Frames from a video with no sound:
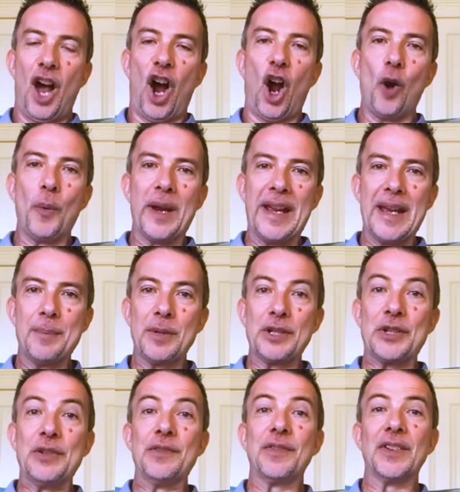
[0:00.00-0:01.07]
Are we able
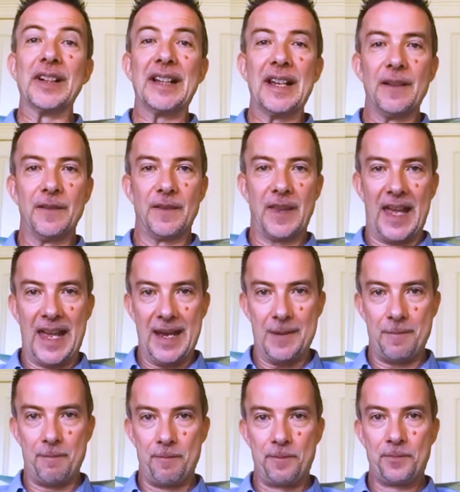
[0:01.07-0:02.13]
to forgive
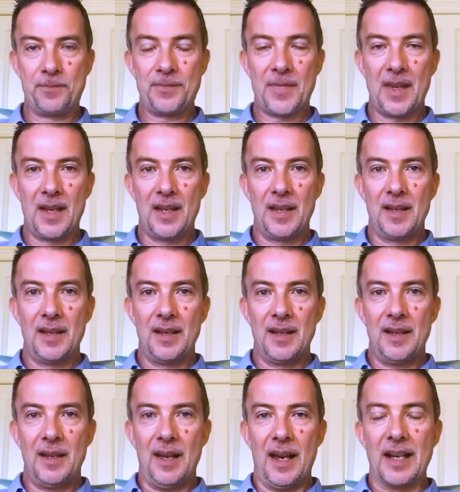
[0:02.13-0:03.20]
them
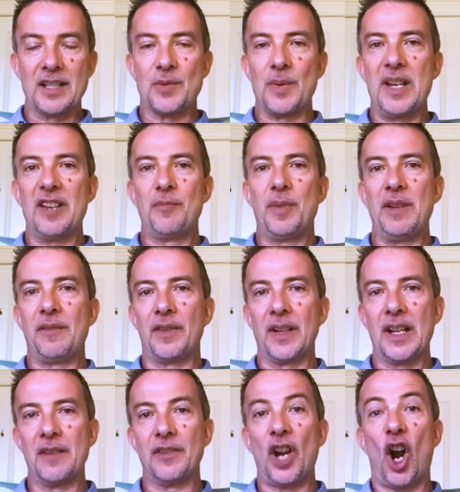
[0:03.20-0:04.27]
as we have been
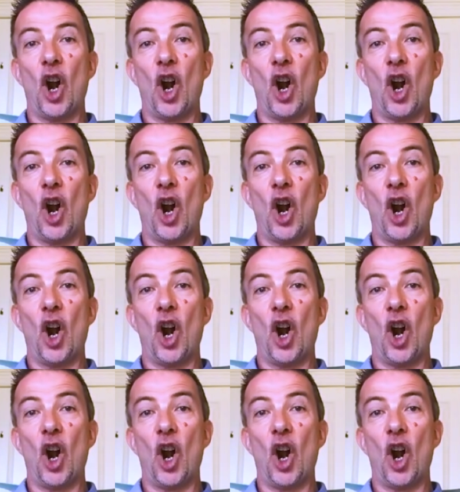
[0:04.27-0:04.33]
forgiven?